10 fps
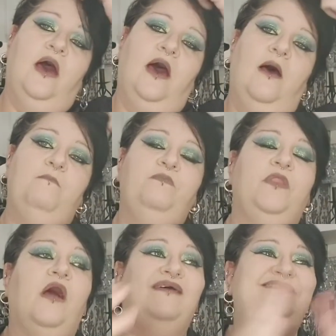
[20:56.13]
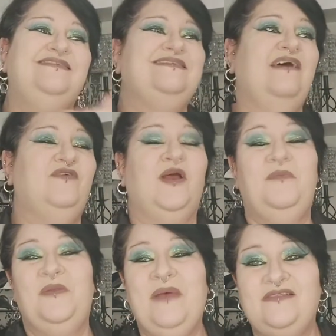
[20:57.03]
I did have a
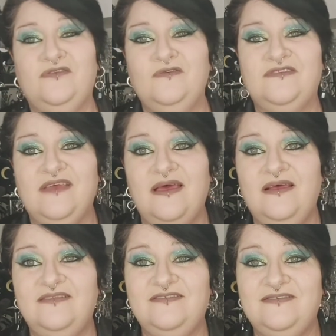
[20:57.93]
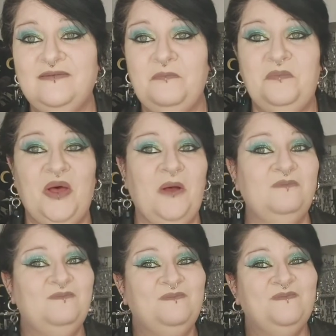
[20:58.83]
couple of pencil skirts, but